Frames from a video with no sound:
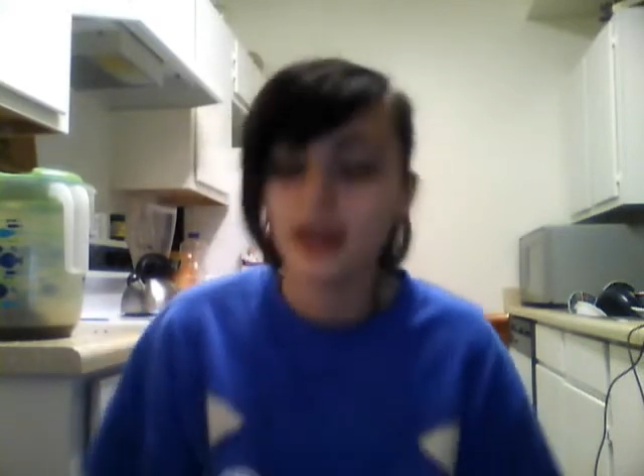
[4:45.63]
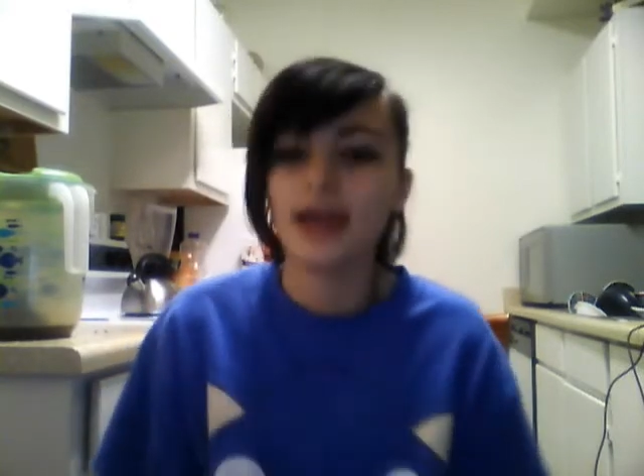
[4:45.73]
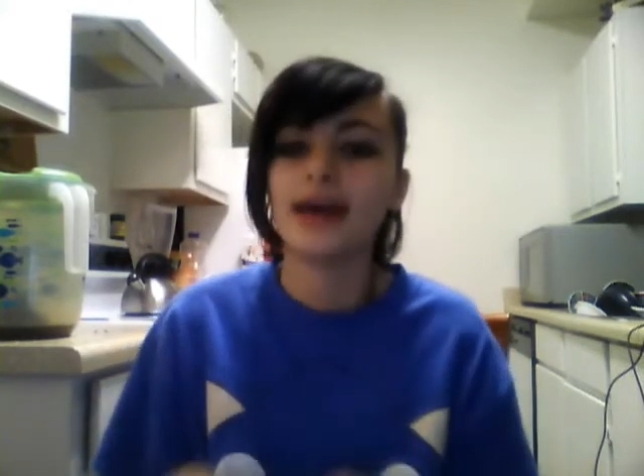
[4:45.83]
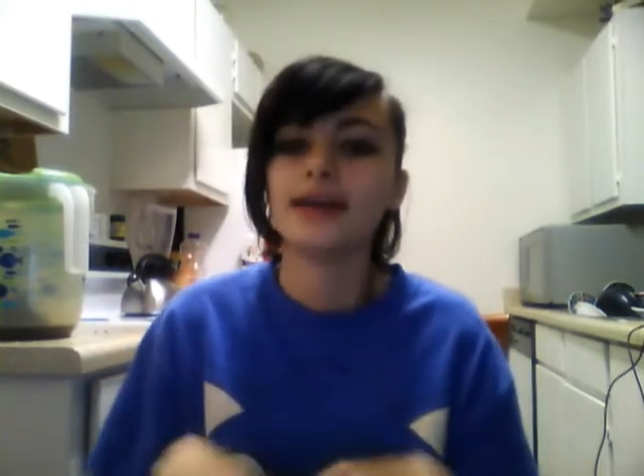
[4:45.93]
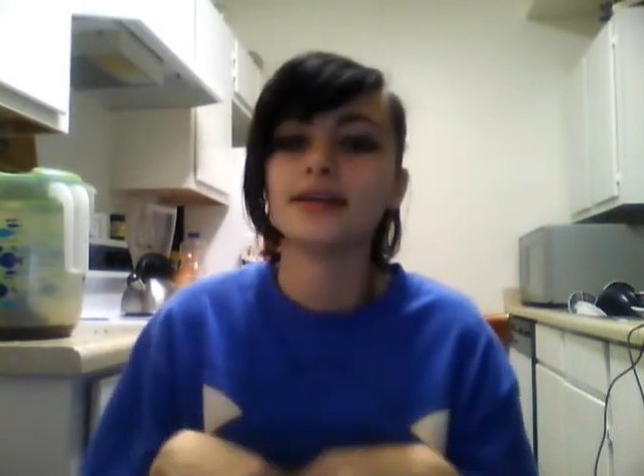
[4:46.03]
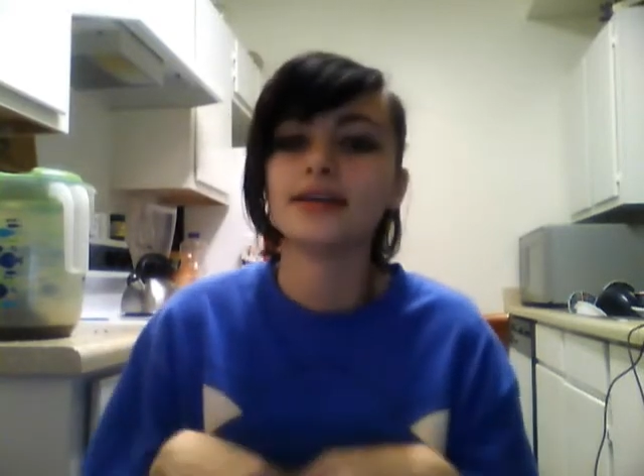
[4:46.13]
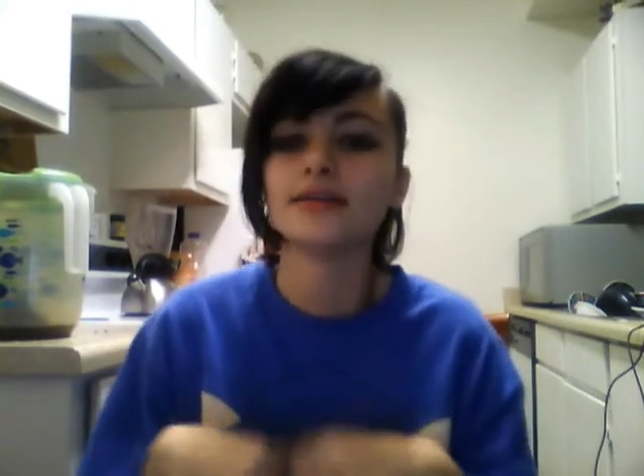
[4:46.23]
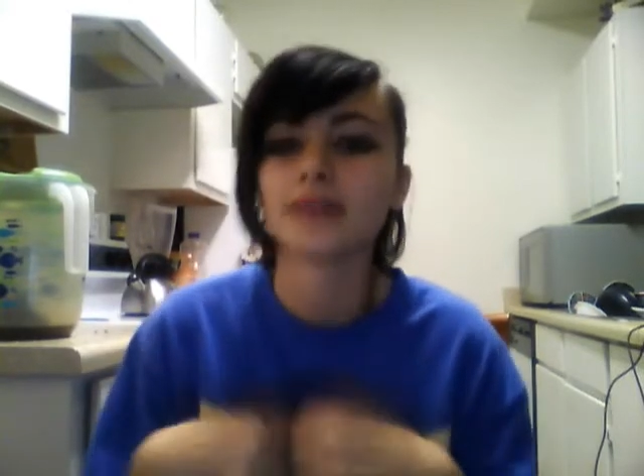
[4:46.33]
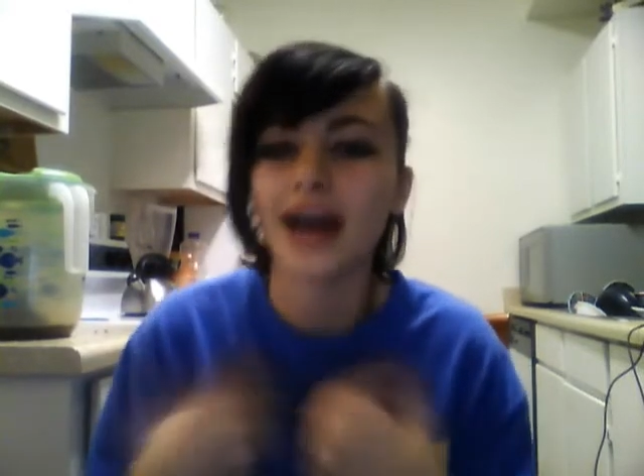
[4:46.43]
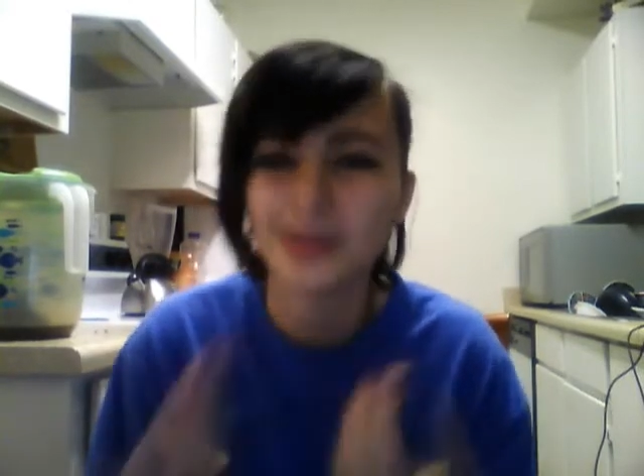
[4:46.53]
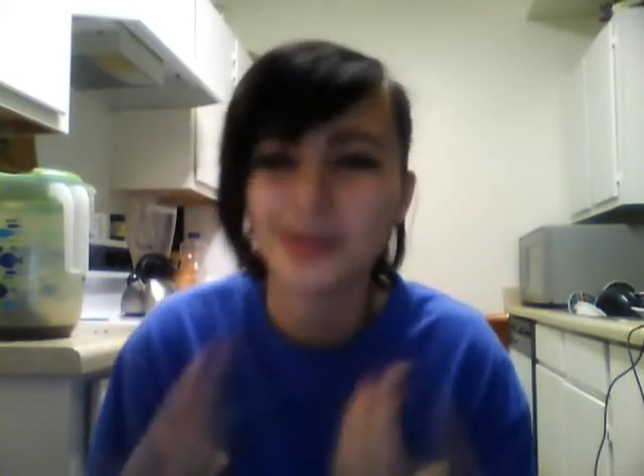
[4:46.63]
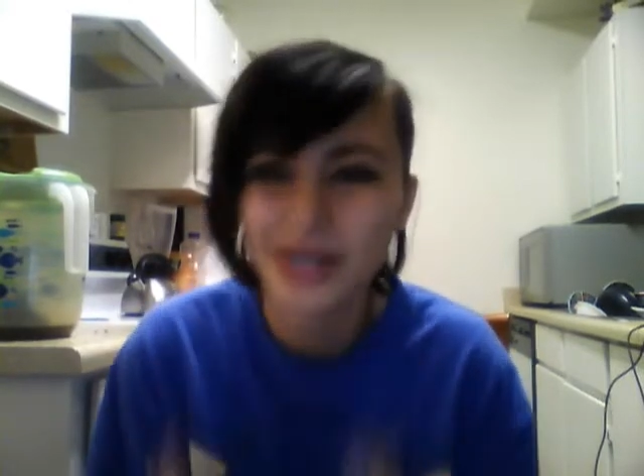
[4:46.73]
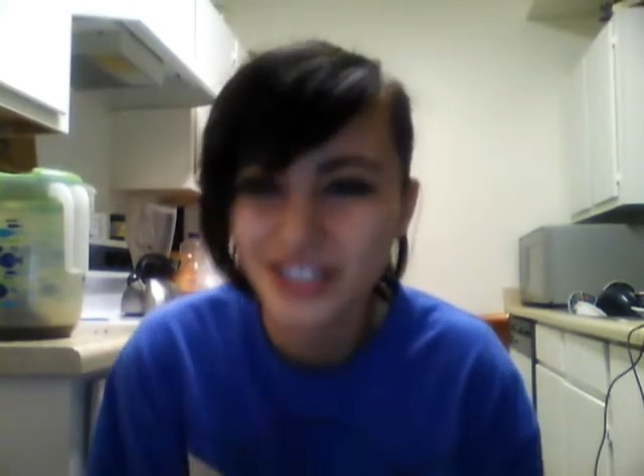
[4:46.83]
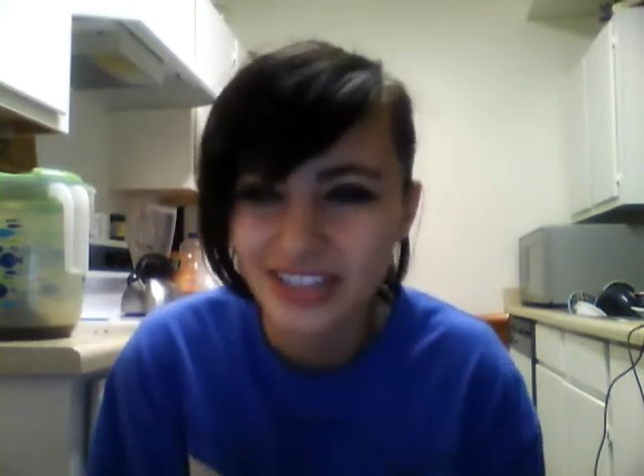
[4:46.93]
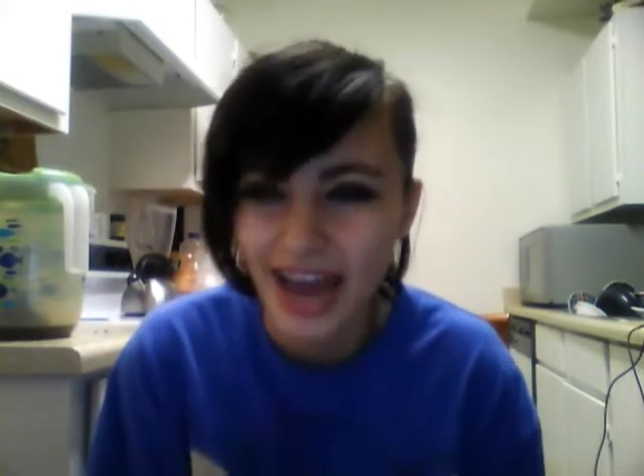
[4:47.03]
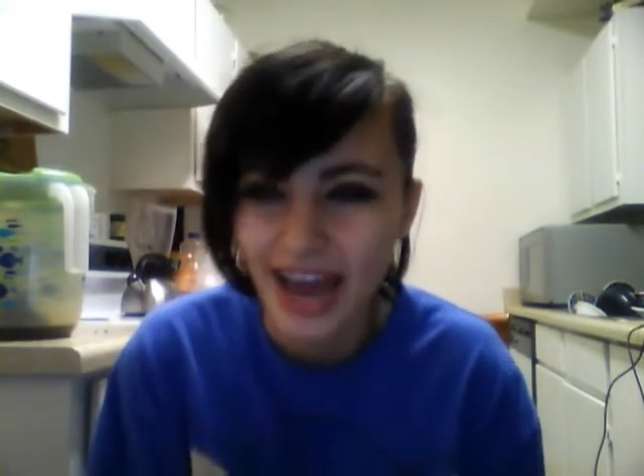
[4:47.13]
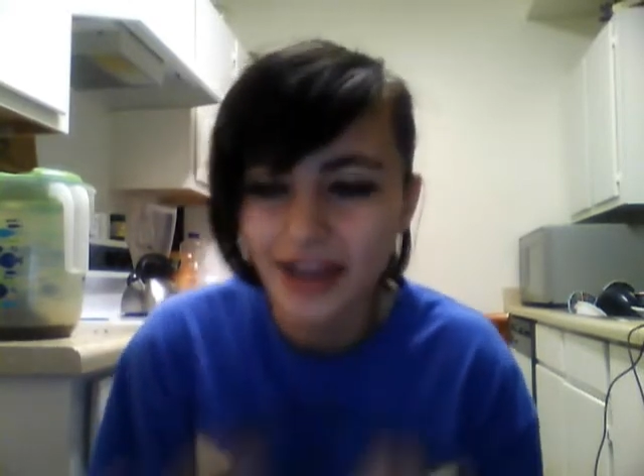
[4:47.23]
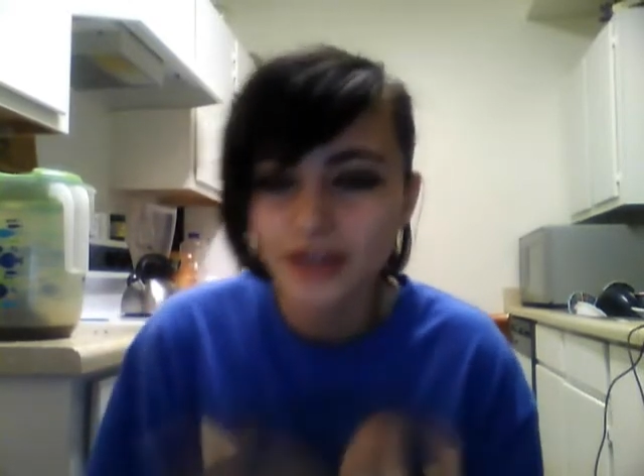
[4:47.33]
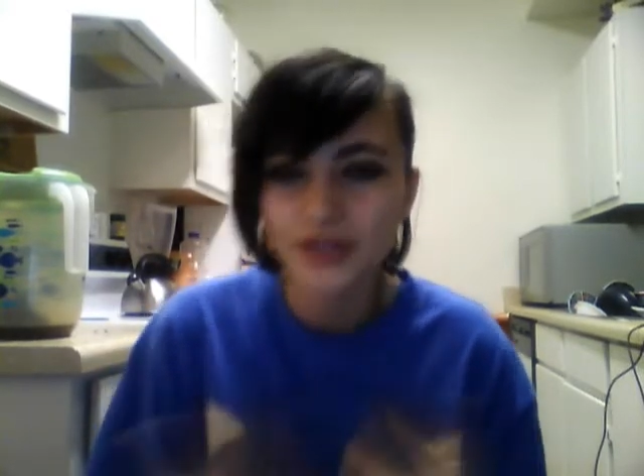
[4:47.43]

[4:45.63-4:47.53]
and it kind of makes you sad,